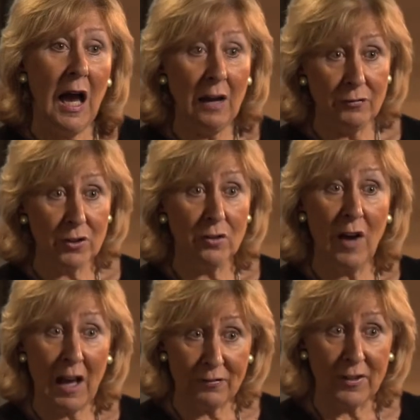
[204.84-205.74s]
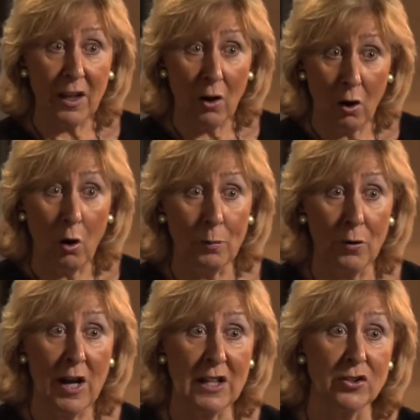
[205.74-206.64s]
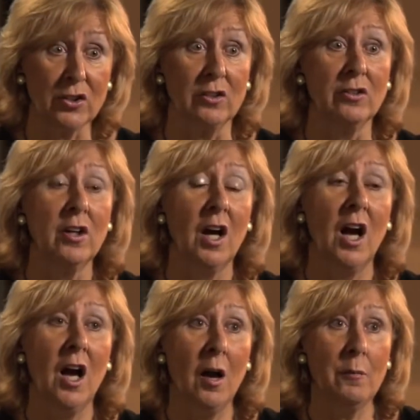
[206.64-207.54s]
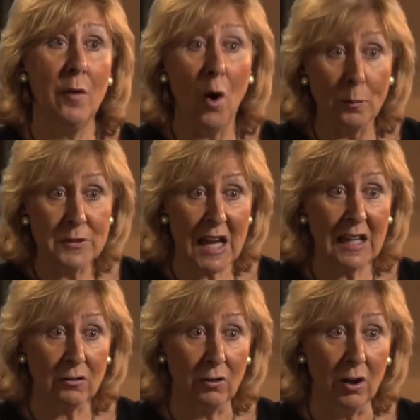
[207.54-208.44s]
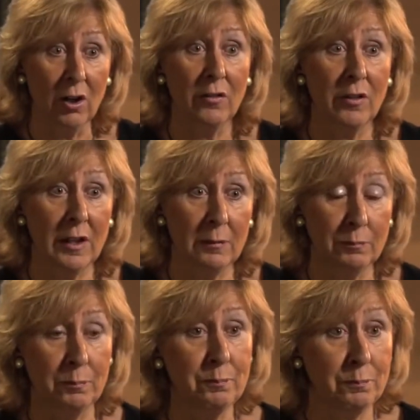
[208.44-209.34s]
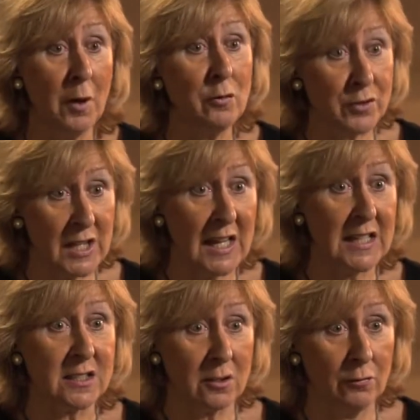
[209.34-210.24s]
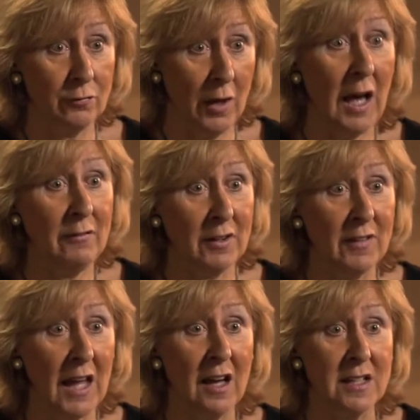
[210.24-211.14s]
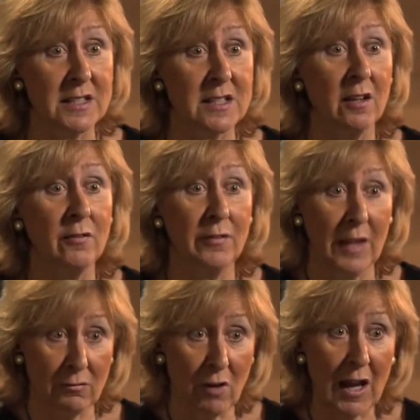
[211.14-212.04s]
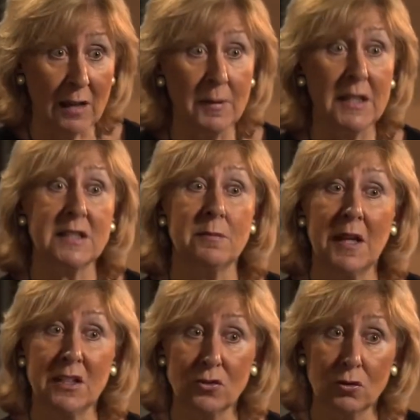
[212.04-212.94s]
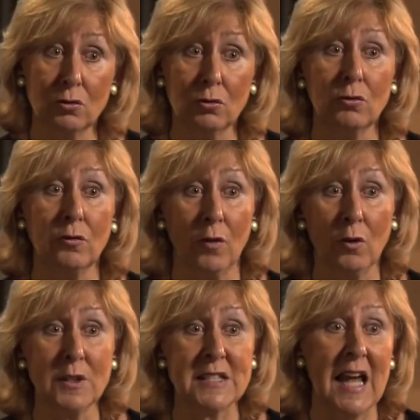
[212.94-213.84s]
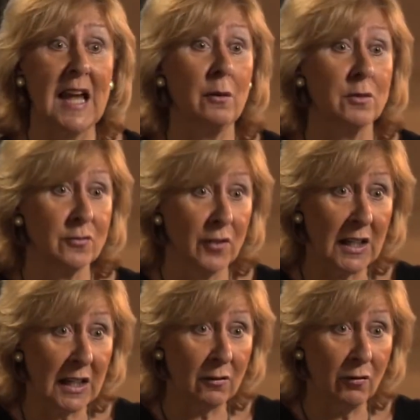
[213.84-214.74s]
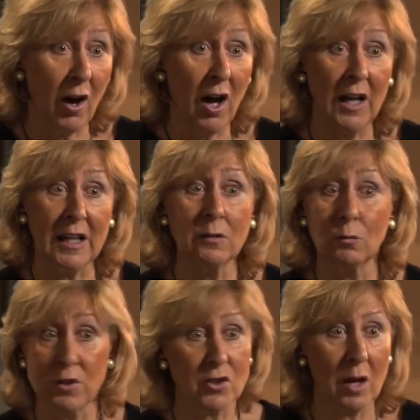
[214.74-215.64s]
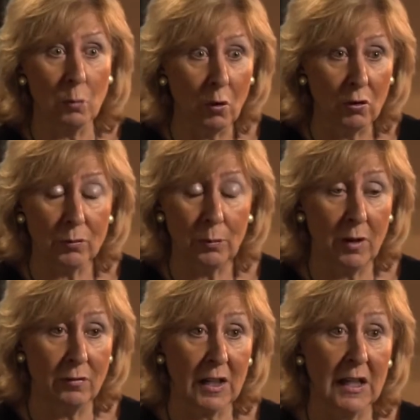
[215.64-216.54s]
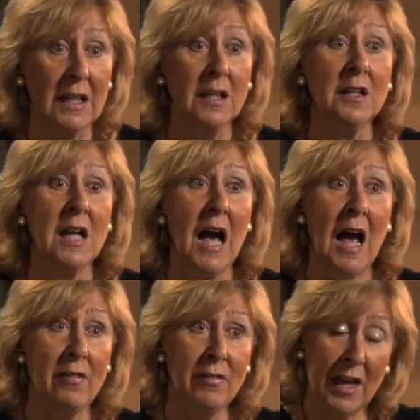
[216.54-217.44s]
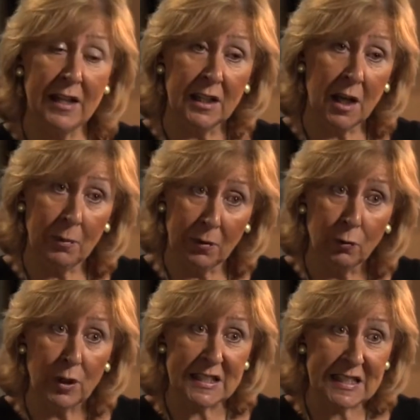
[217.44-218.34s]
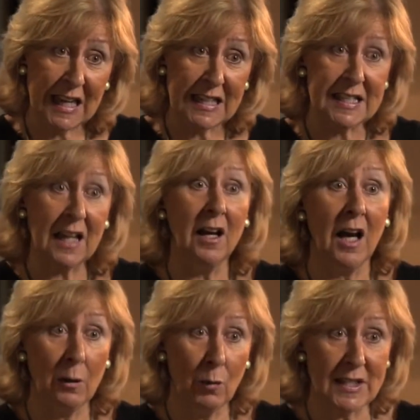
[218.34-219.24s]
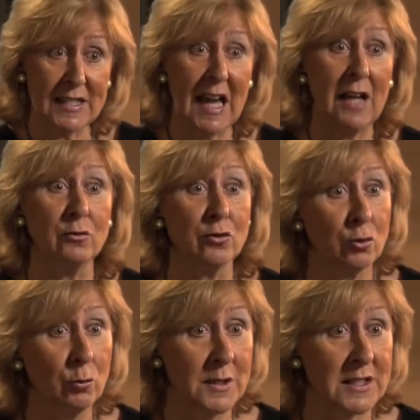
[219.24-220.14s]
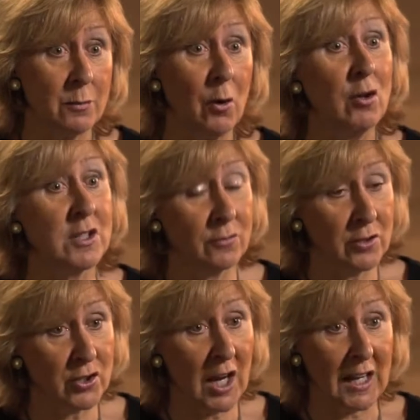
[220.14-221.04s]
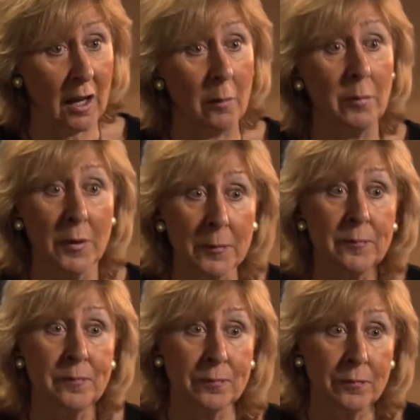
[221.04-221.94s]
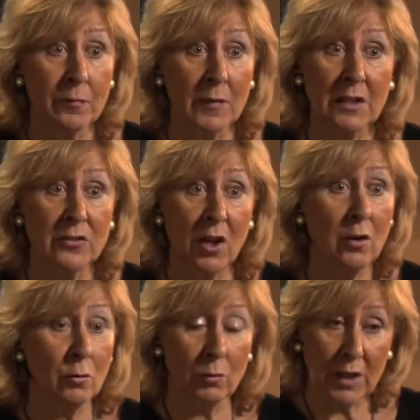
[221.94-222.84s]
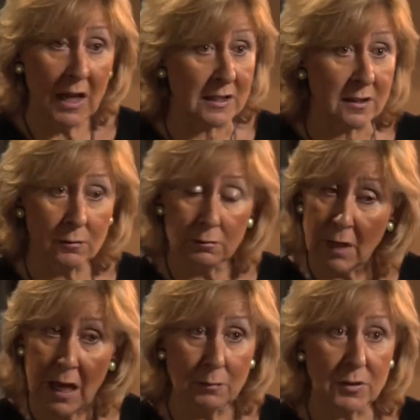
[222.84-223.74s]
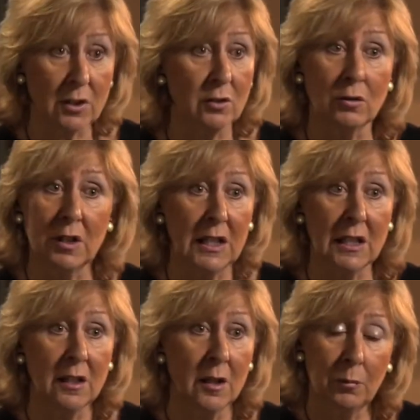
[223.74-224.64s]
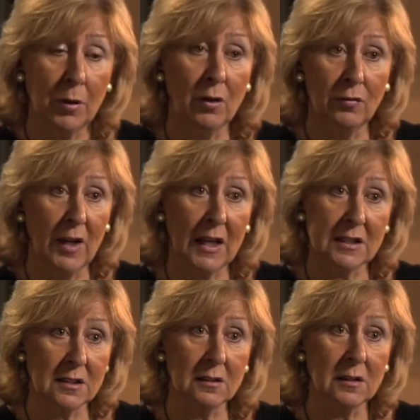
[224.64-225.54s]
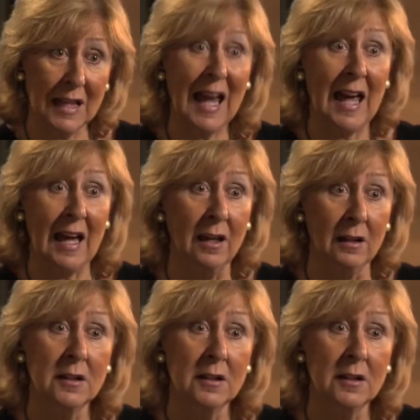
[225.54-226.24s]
After you've had the operation, Optegra, both days of having the eyes done, they rang me to make sure the following day I was feeling fine, which I was perfectly, and then a couple of weeks later I went down, saw Mr. Morris for a checkup. So yes, absolutely perfect care.